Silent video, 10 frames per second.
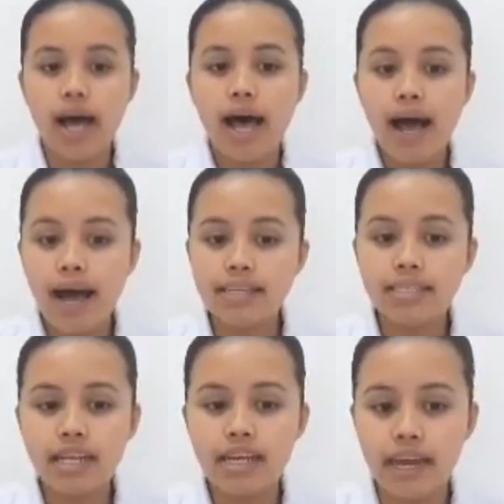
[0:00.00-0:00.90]

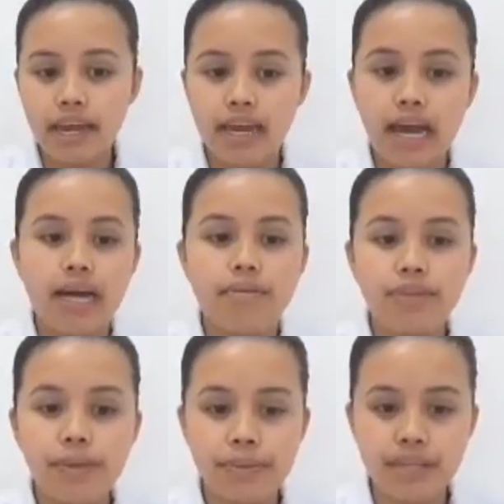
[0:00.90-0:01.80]
has a
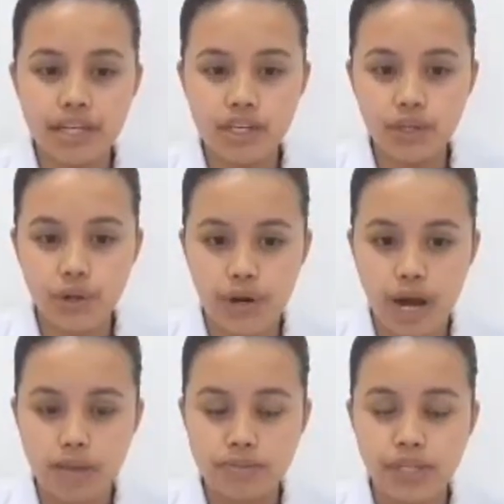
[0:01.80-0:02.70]
diminished or
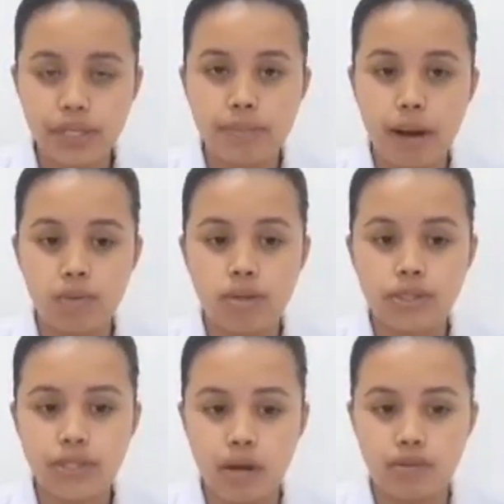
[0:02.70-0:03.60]
absent bowel
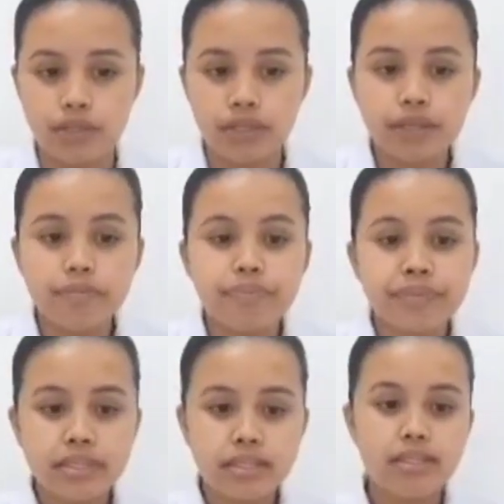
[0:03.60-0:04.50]
sounds.
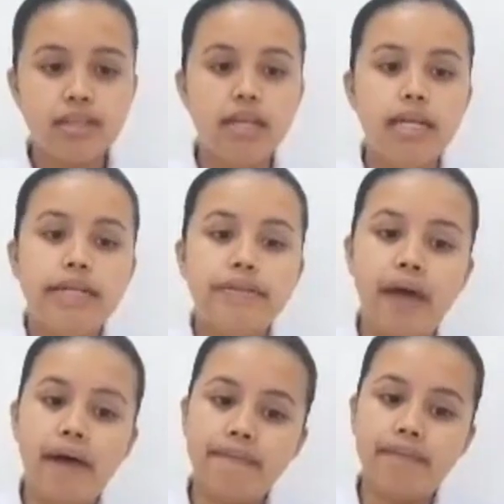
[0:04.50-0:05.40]

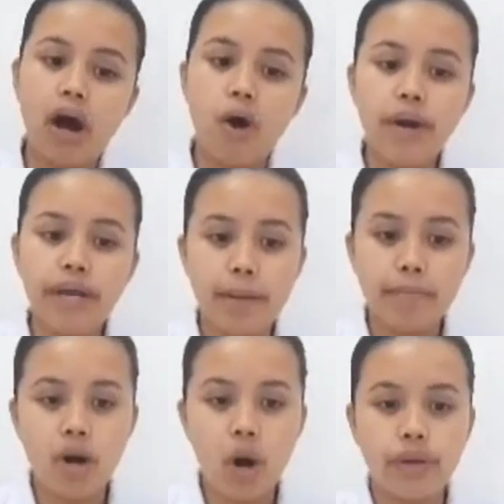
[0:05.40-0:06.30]
Then now I am
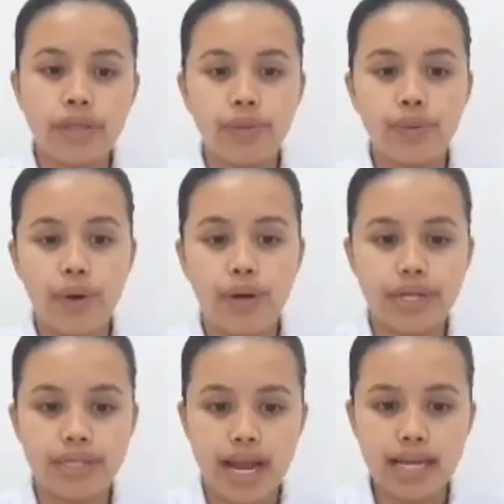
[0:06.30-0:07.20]
going to
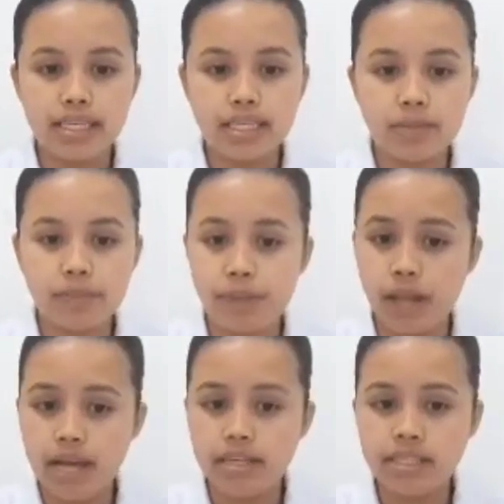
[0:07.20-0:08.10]
organize the
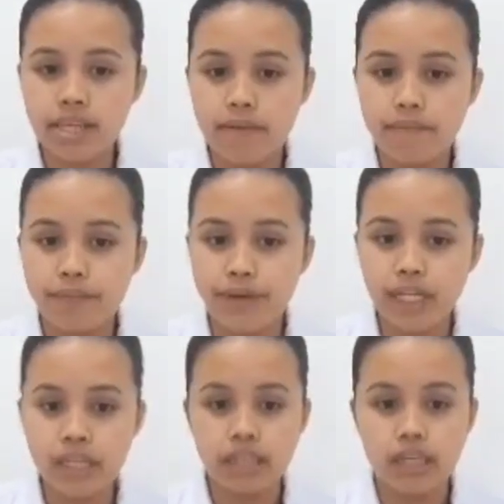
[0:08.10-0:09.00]
supplies and
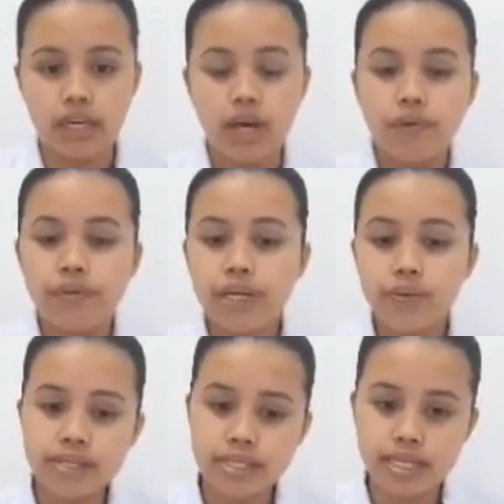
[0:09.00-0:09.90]
bring the
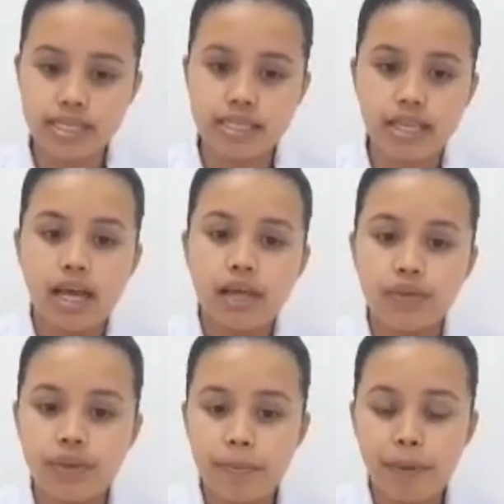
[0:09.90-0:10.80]
requisites to
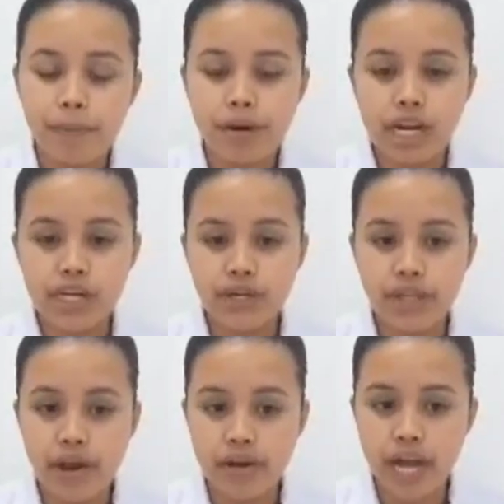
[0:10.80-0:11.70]
the preparation
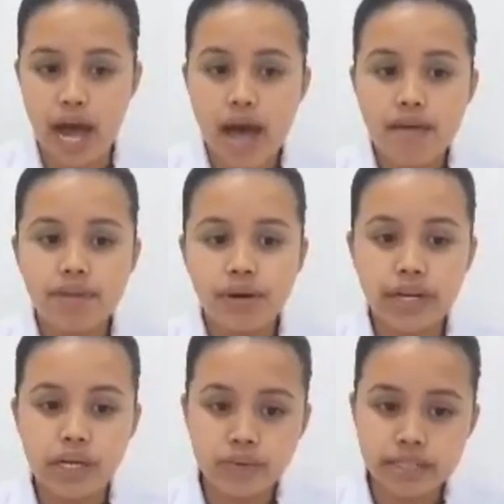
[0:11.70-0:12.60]
area. The
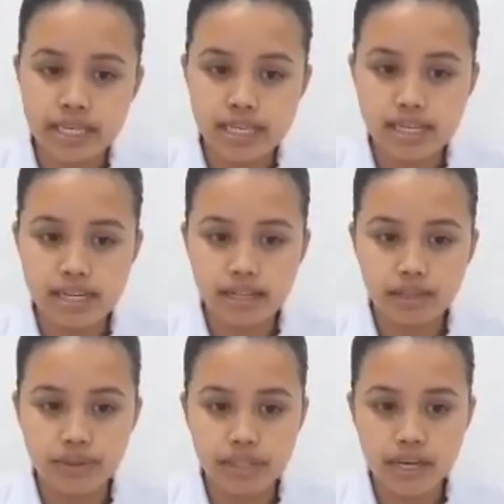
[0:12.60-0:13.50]
requisites
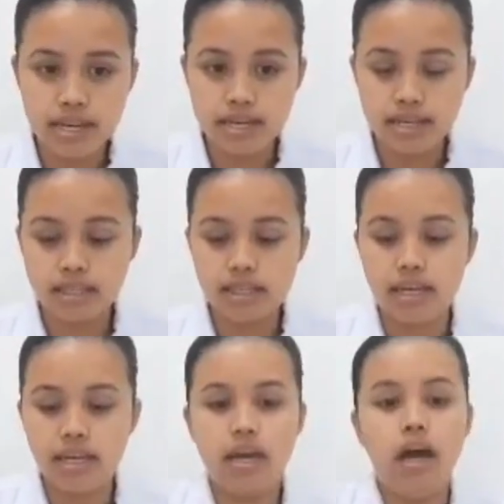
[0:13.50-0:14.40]
including is
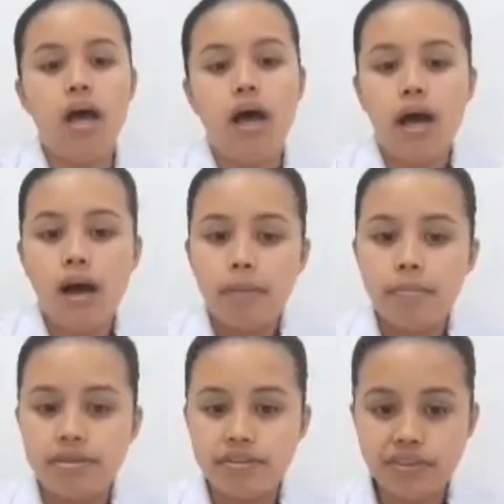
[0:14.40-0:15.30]
the
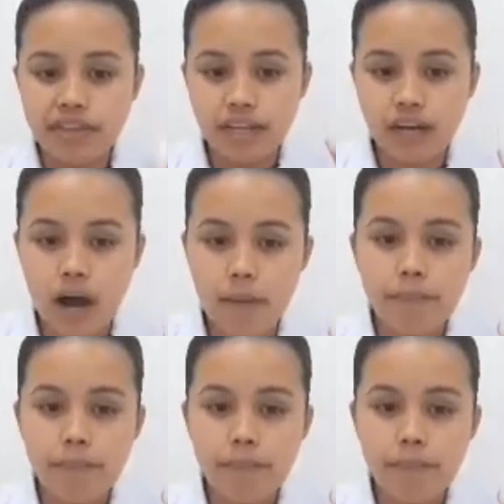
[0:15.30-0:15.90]
medicine cup,